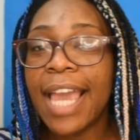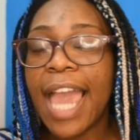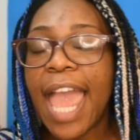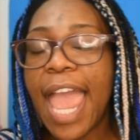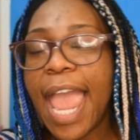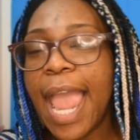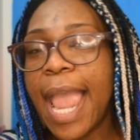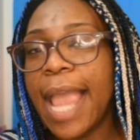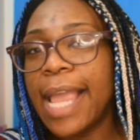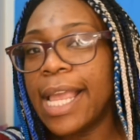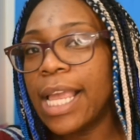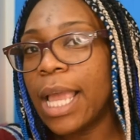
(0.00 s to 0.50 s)

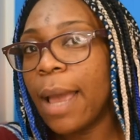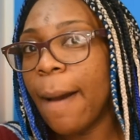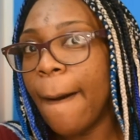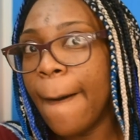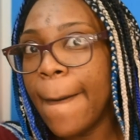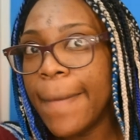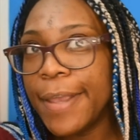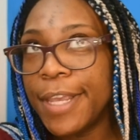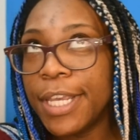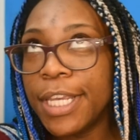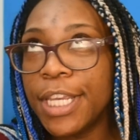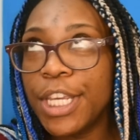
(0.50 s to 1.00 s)
a
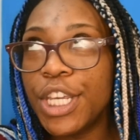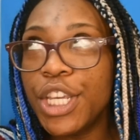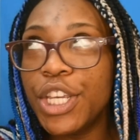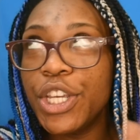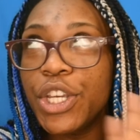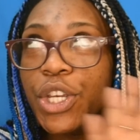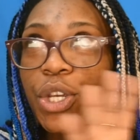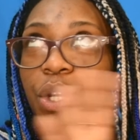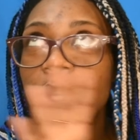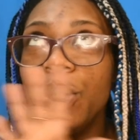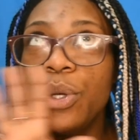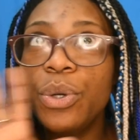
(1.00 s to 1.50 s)

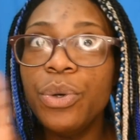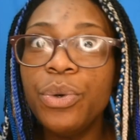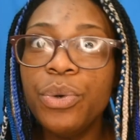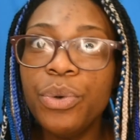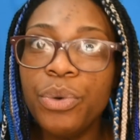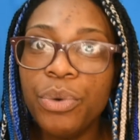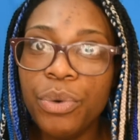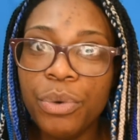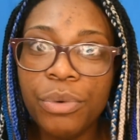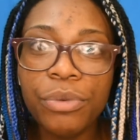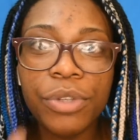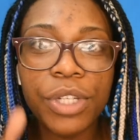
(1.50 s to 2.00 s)

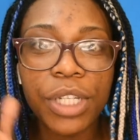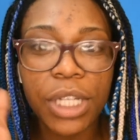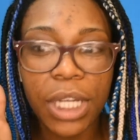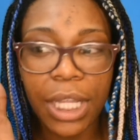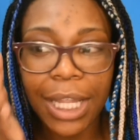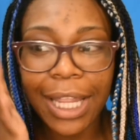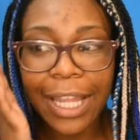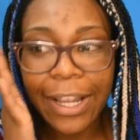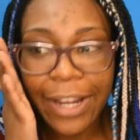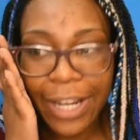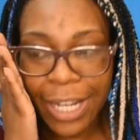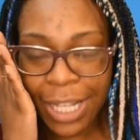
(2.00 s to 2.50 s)
huge
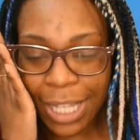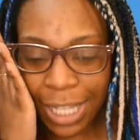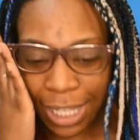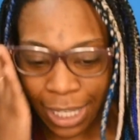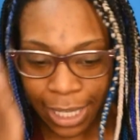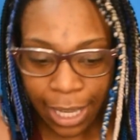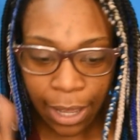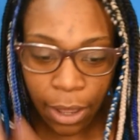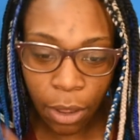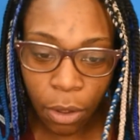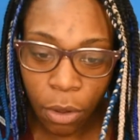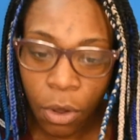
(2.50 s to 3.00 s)
clearance
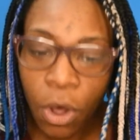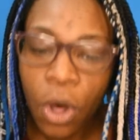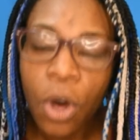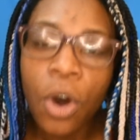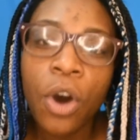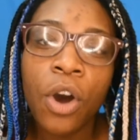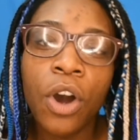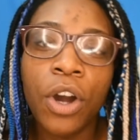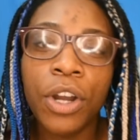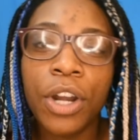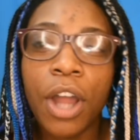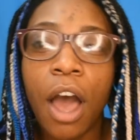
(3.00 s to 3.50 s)
sale
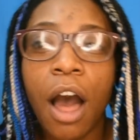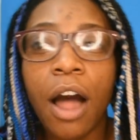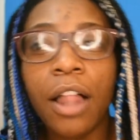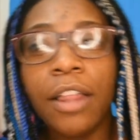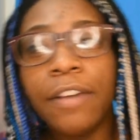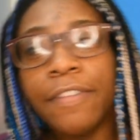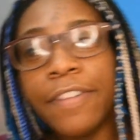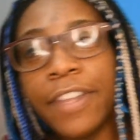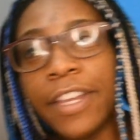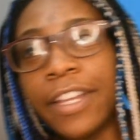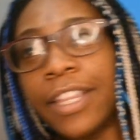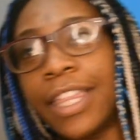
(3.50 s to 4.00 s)
on all of
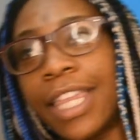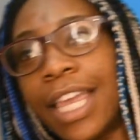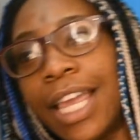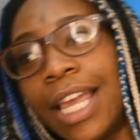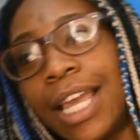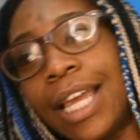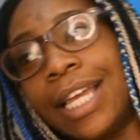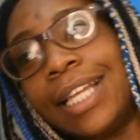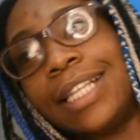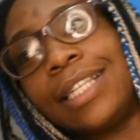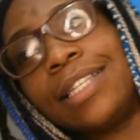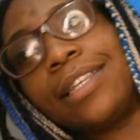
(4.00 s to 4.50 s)
their
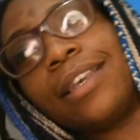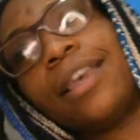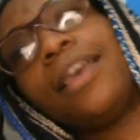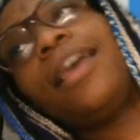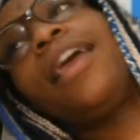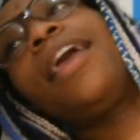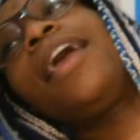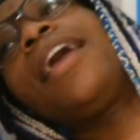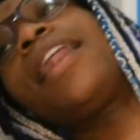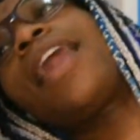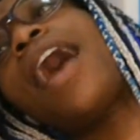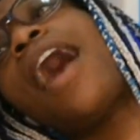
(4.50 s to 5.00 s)
things.
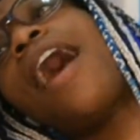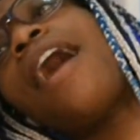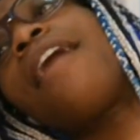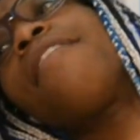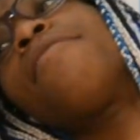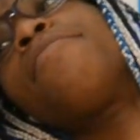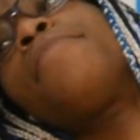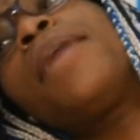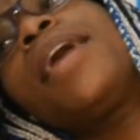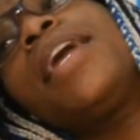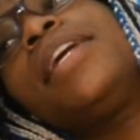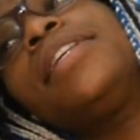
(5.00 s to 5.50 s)
And I've
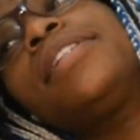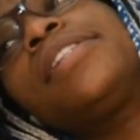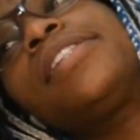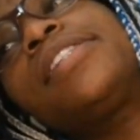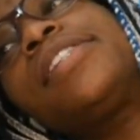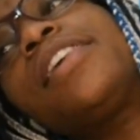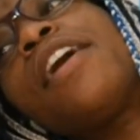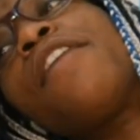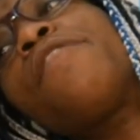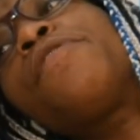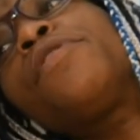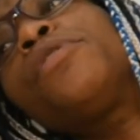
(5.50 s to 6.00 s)
made
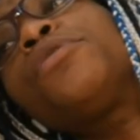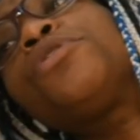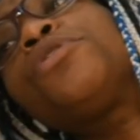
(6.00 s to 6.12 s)
several